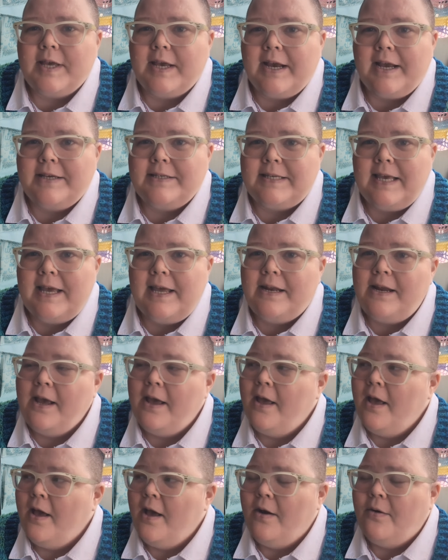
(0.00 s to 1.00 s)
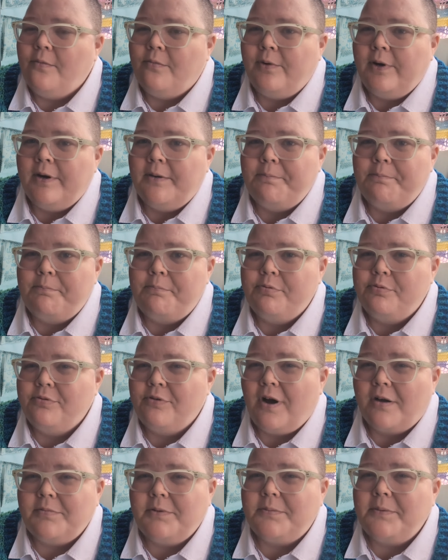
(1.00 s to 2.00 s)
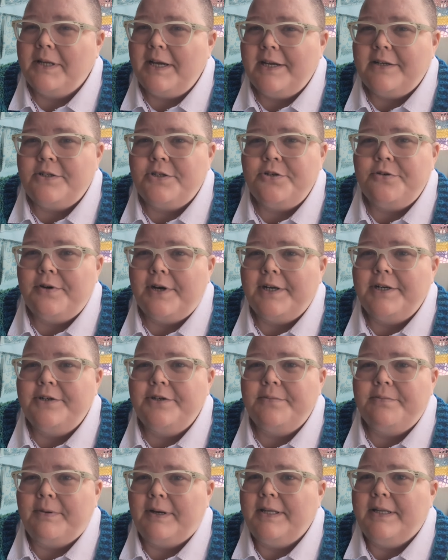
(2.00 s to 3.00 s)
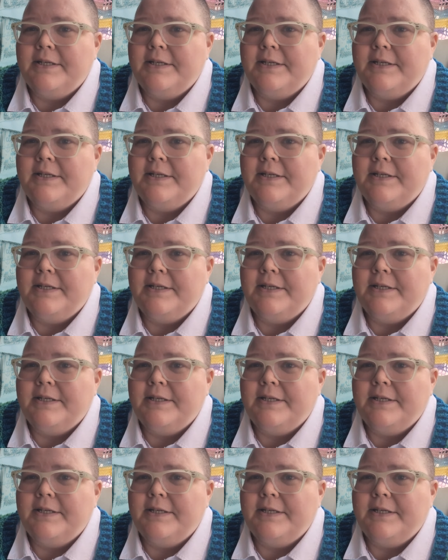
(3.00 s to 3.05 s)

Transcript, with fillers: Like I said, we're probably at 200 by